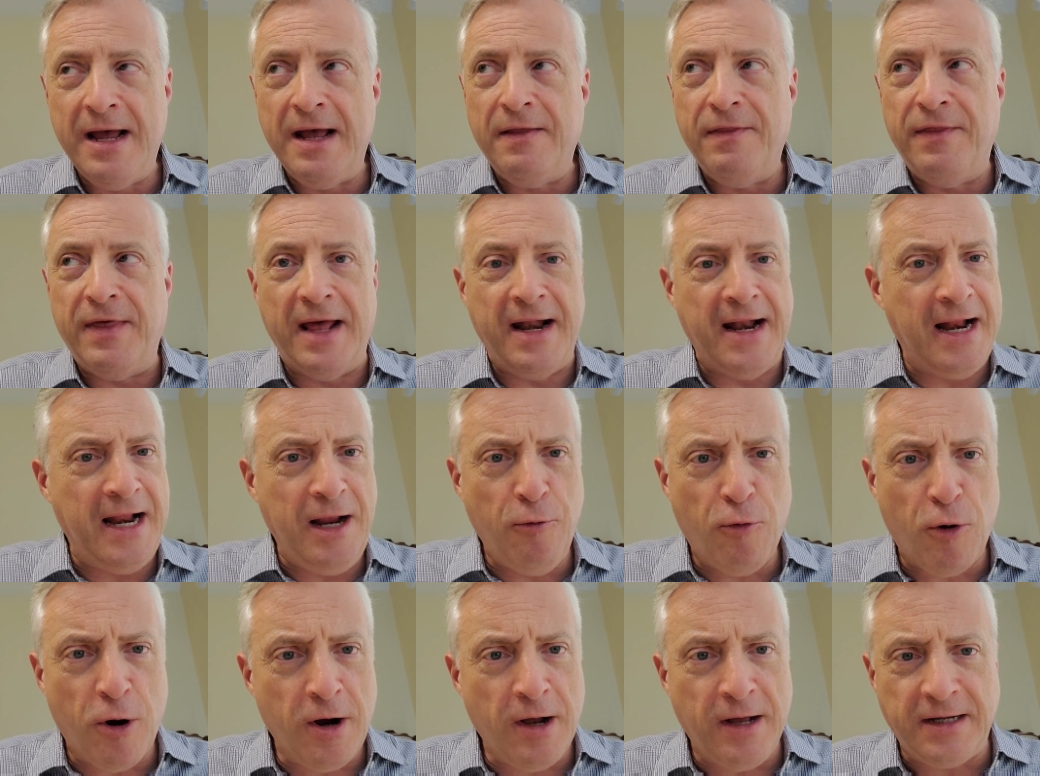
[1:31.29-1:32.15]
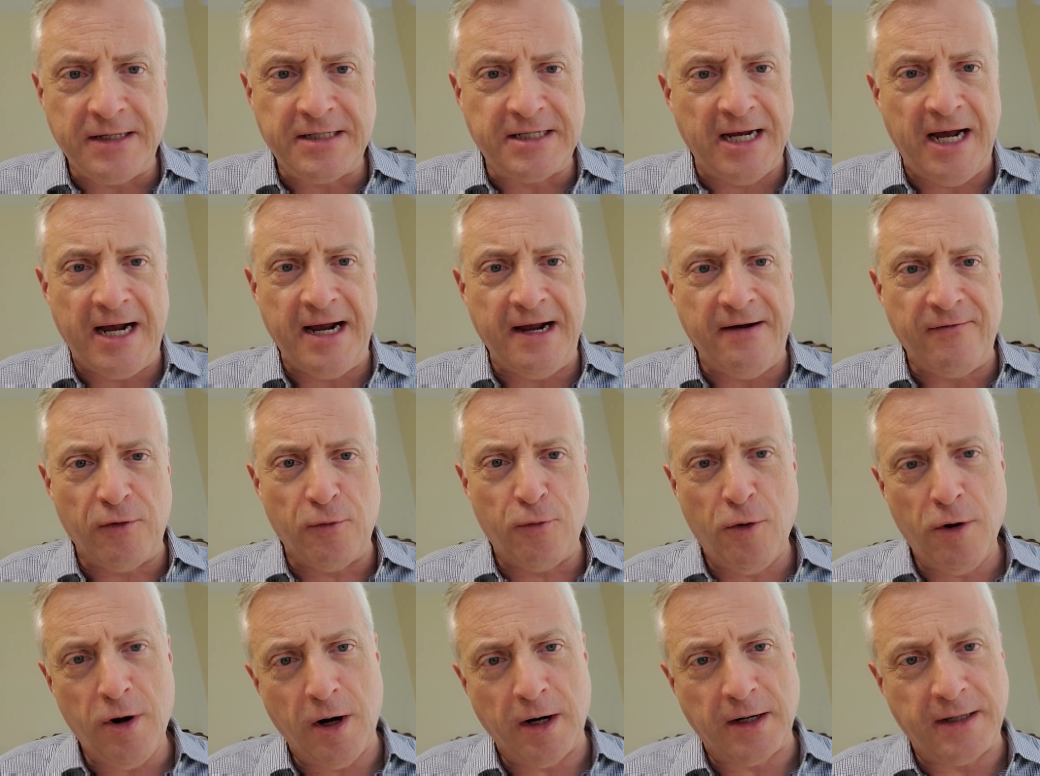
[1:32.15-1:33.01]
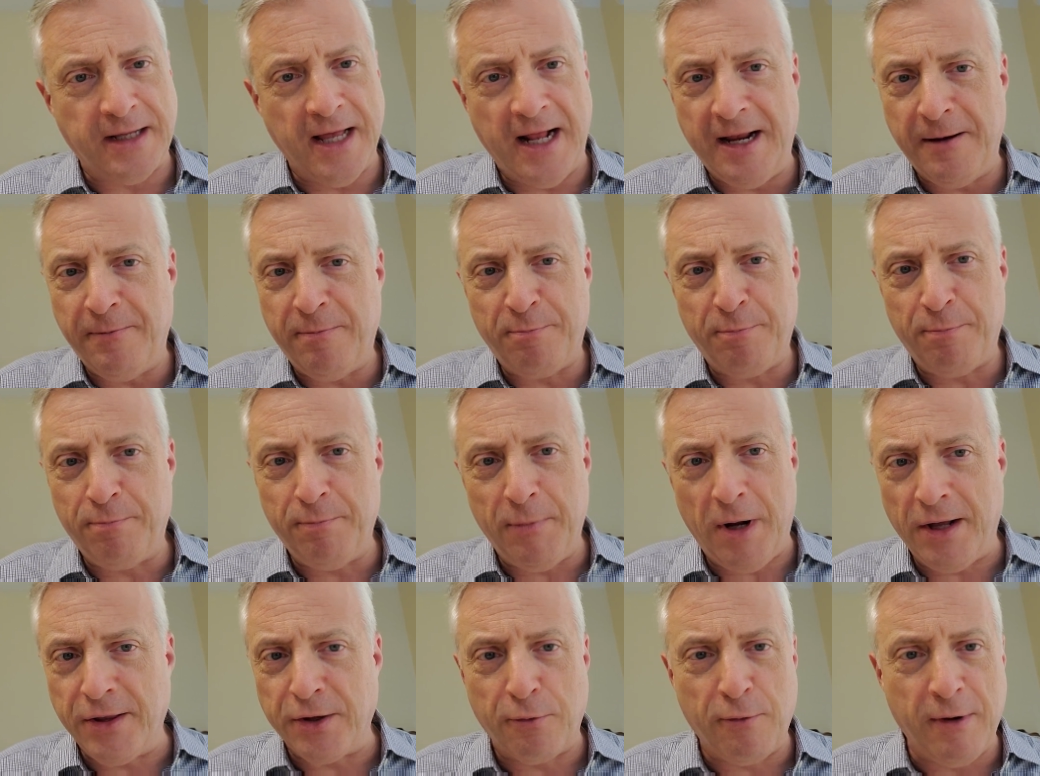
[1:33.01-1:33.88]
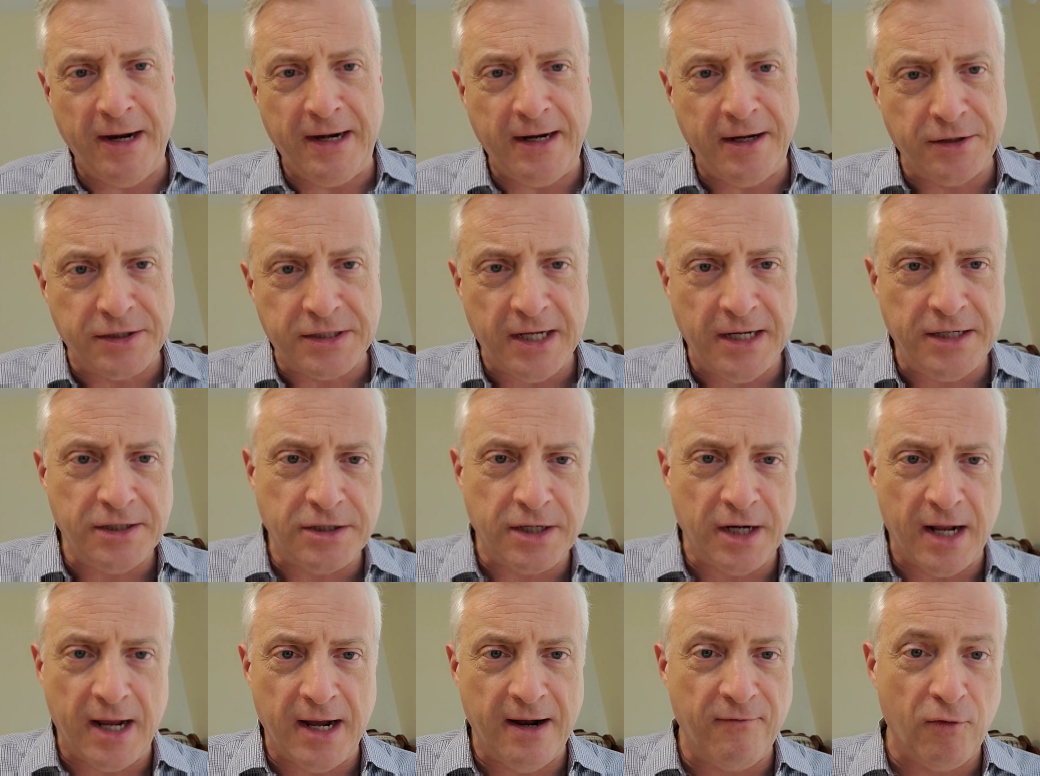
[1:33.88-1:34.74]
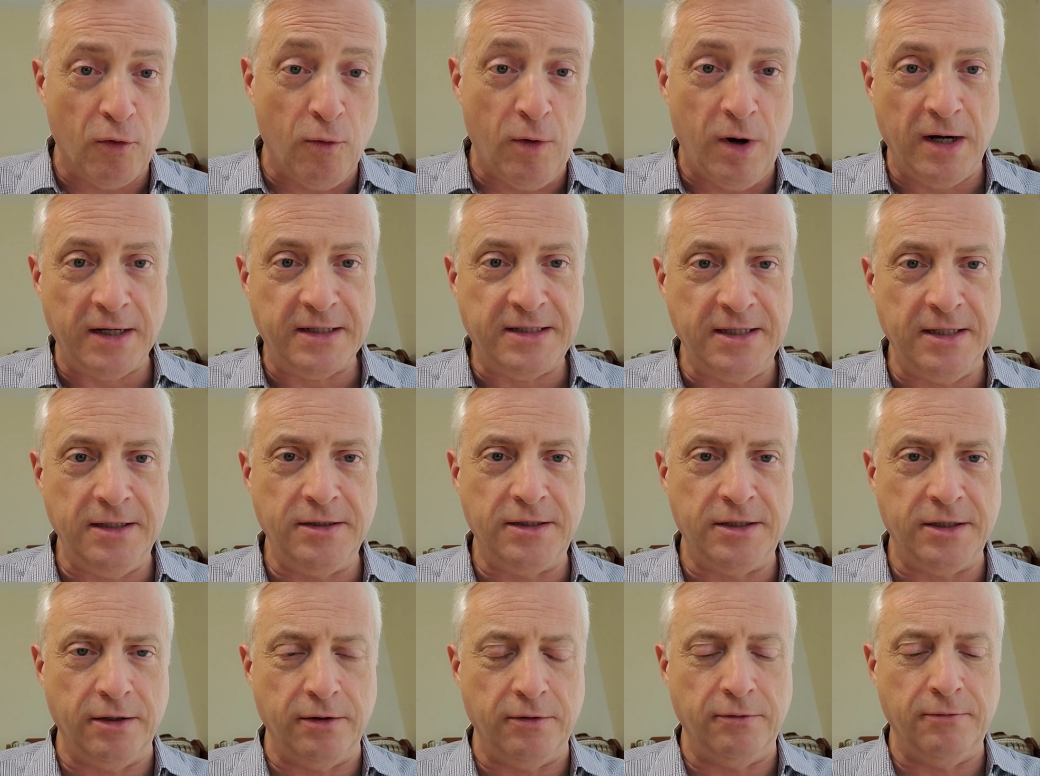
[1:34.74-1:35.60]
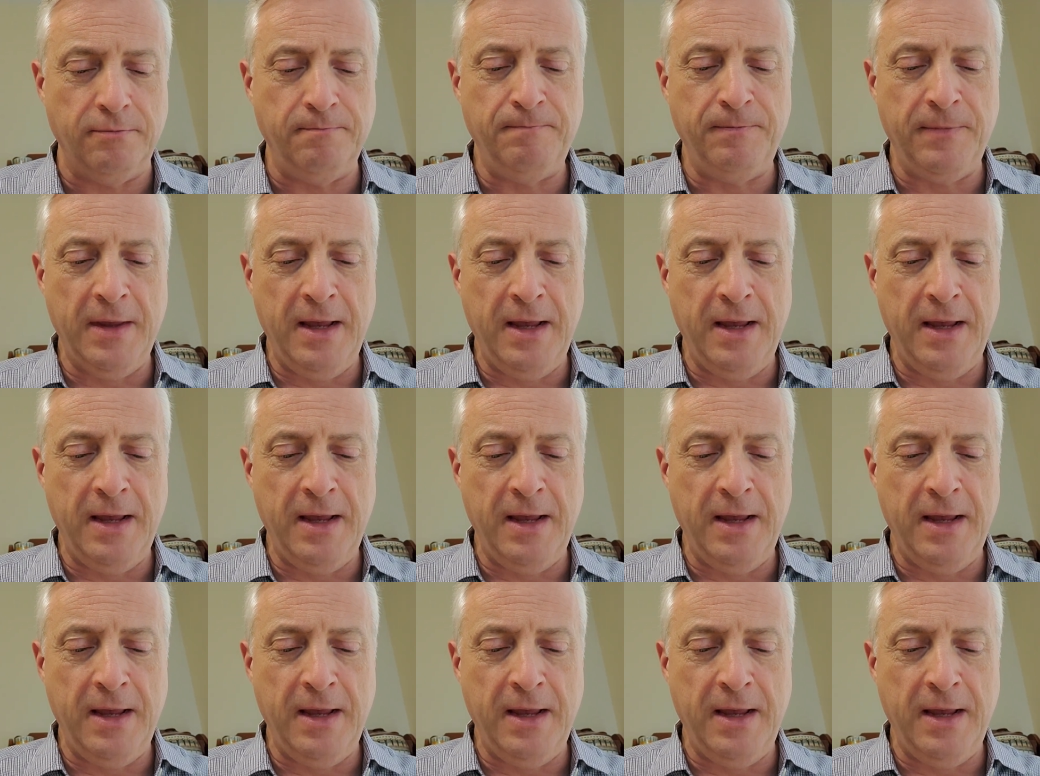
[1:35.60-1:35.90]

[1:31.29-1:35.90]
than anywhere else I ever worked, any other radio station I ever walked into.